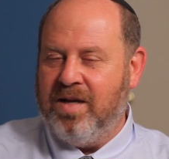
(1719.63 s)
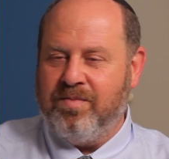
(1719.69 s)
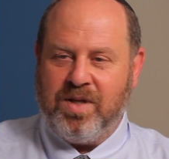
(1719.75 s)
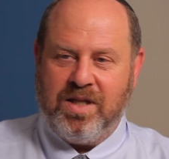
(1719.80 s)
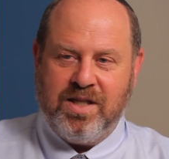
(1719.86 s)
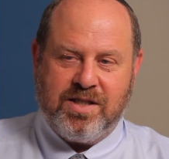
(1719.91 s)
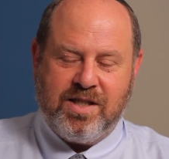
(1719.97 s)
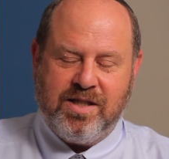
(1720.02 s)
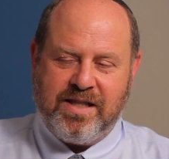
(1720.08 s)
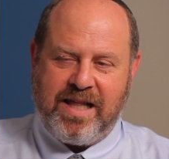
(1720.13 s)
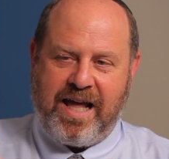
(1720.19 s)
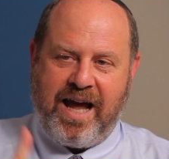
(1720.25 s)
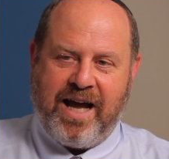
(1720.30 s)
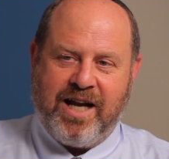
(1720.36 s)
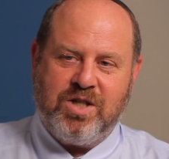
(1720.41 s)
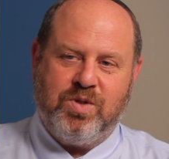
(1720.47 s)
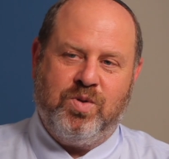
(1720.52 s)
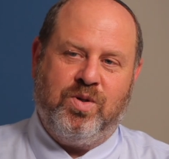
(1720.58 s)
But listen to the
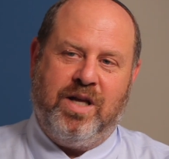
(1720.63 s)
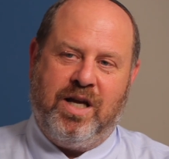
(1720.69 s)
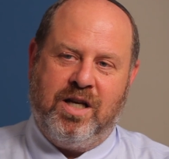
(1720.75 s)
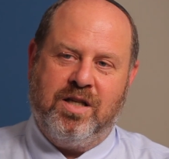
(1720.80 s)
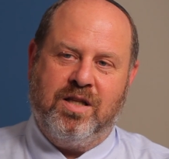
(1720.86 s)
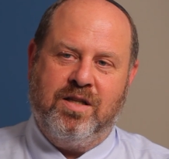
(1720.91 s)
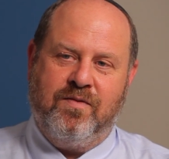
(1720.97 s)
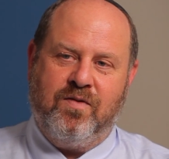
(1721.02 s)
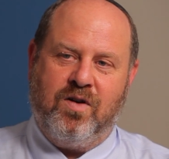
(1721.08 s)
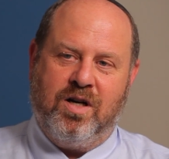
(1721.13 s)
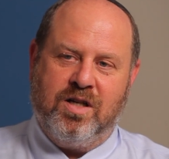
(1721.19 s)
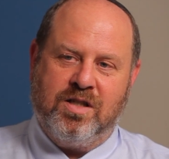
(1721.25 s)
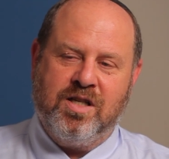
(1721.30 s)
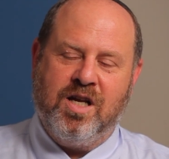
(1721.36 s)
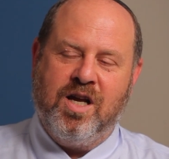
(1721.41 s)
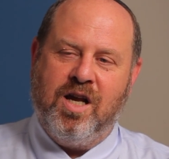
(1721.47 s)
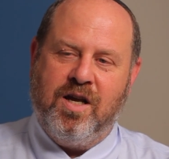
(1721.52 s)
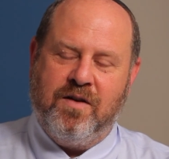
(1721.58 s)
actual end of the
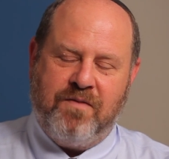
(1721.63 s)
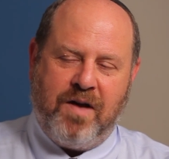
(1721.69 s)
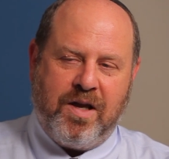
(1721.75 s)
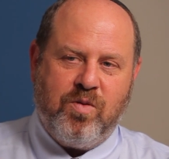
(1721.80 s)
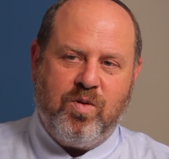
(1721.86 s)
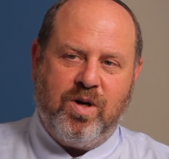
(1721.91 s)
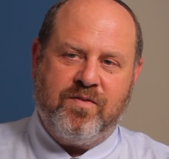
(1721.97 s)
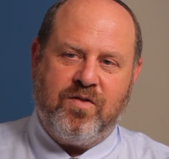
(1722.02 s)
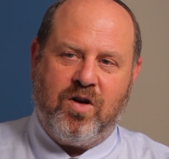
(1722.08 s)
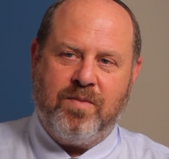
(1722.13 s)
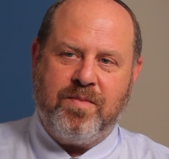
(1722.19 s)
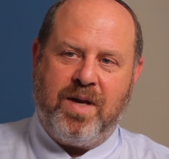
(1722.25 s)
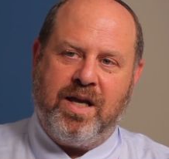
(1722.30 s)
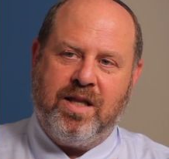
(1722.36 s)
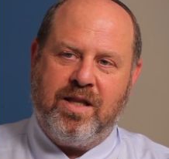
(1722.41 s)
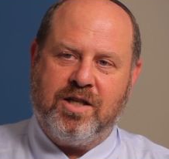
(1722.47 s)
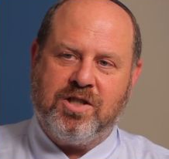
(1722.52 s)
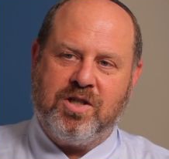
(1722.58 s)
verse. Vayu advar
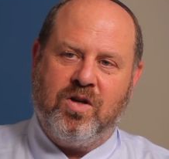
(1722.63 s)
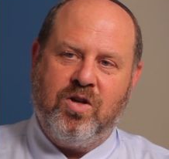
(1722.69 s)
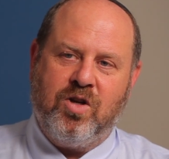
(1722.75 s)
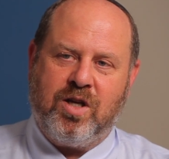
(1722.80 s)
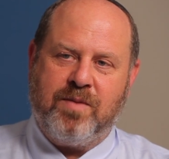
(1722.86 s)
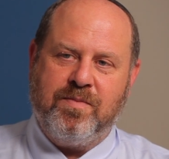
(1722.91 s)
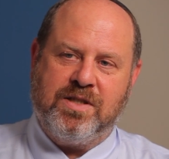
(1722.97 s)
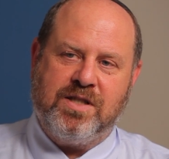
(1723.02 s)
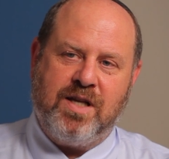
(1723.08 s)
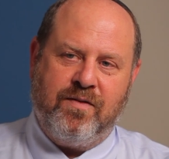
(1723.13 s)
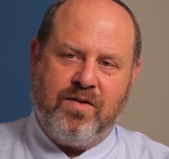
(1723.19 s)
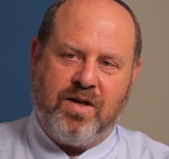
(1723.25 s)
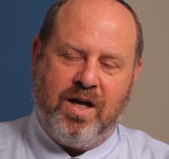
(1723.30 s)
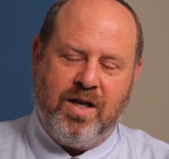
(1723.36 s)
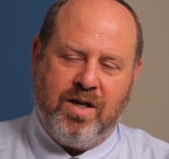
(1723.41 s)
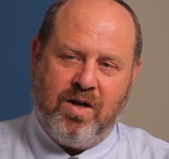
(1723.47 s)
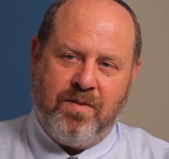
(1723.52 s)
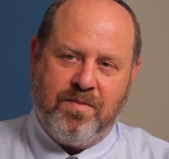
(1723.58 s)
ma'ela sharnochi mitzav
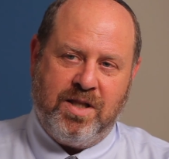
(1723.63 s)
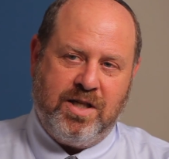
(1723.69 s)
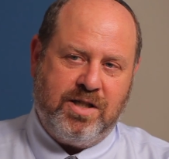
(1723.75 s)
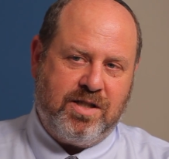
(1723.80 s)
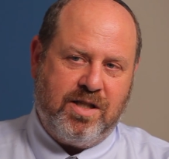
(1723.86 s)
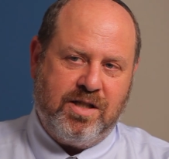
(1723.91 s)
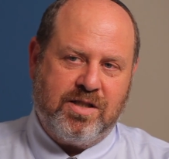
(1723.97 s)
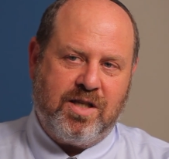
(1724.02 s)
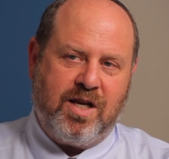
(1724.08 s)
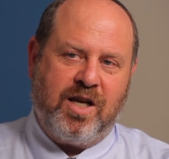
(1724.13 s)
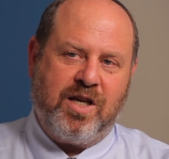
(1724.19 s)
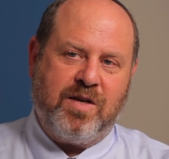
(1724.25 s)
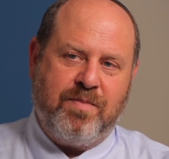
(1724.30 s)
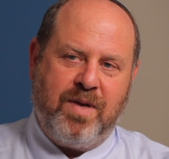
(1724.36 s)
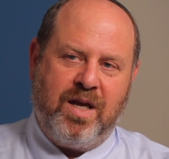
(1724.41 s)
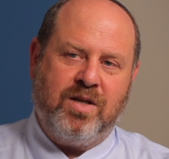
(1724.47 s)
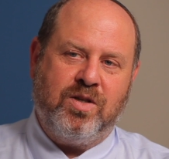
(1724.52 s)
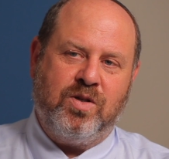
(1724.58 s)
chayom, these things that I
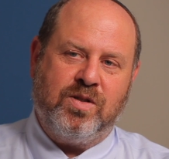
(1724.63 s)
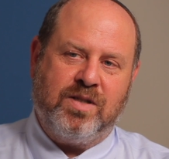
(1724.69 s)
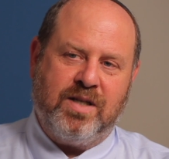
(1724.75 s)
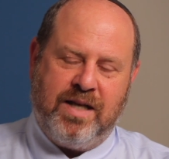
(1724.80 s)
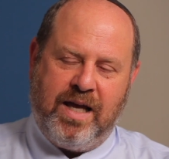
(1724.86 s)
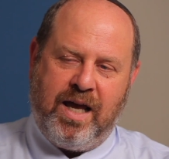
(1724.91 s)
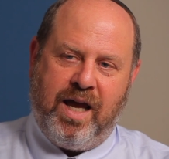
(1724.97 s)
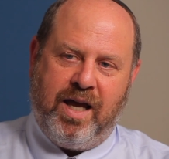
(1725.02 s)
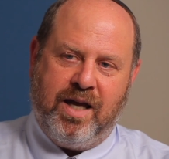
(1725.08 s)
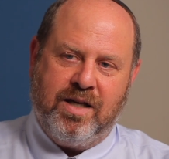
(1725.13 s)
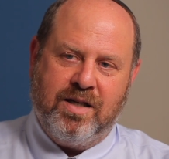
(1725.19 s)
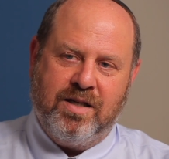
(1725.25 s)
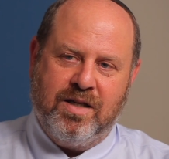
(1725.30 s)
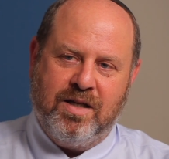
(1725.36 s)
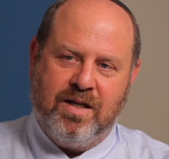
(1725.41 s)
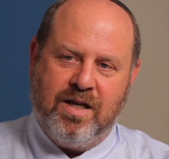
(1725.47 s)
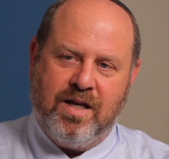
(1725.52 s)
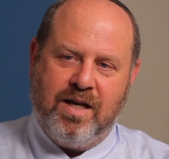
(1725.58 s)
command you today
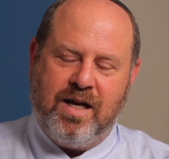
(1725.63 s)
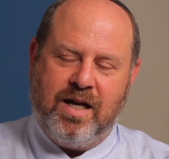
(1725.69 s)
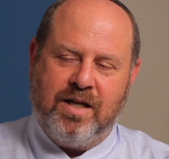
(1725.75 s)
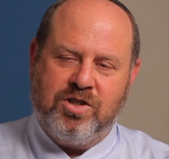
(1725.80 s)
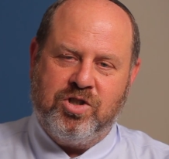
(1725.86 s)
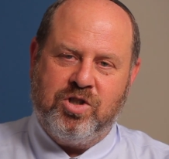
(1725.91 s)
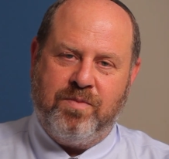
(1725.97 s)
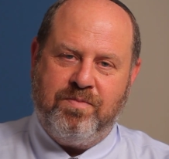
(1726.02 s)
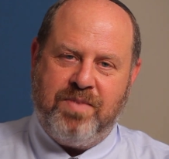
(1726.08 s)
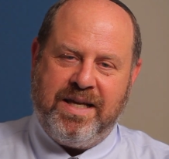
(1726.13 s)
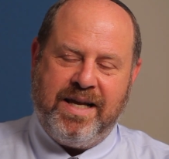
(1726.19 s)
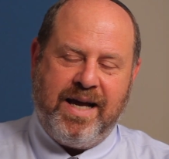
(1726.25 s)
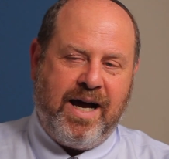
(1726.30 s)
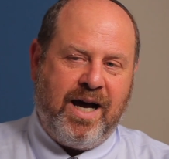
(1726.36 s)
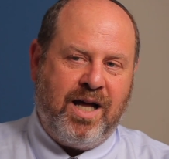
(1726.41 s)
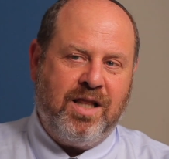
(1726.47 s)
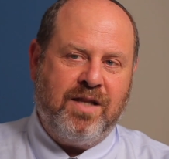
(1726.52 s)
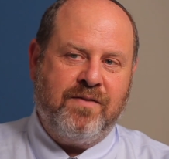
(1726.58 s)
should be
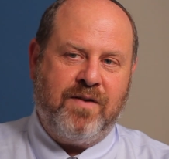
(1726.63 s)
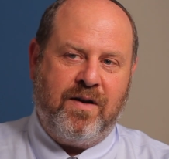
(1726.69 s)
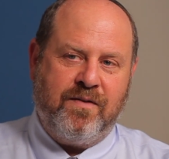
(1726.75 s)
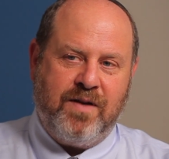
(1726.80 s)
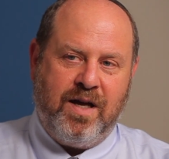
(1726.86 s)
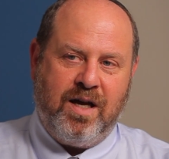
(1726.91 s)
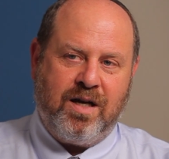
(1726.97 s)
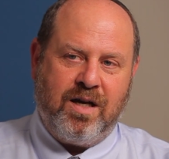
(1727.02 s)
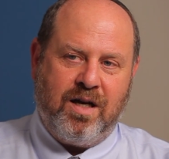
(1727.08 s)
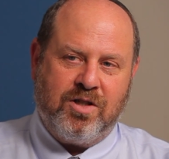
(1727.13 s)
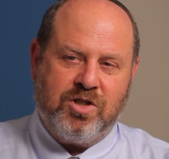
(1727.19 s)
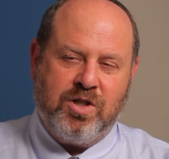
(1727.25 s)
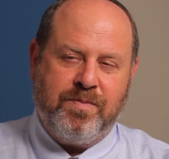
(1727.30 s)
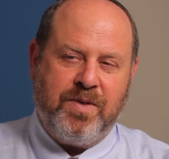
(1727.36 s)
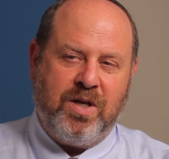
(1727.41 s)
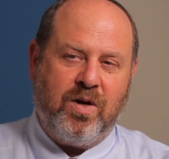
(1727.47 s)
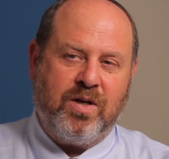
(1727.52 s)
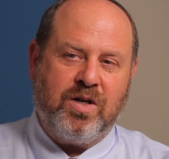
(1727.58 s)
al levavecha,
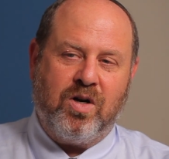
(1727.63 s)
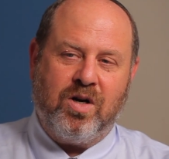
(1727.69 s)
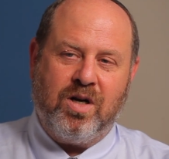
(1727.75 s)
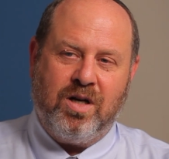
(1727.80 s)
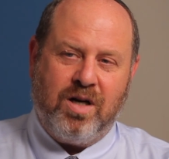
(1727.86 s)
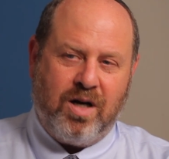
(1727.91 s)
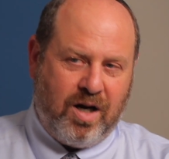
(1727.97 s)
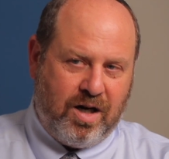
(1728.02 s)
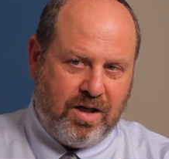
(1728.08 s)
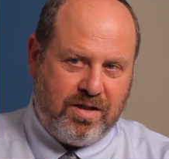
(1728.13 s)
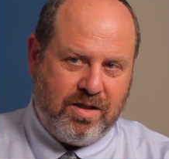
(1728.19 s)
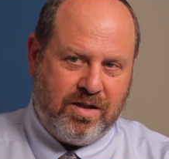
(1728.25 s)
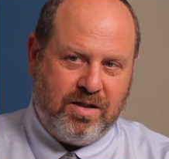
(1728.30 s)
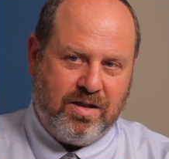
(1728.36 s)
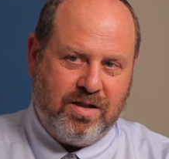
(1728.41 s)
should be on your heart.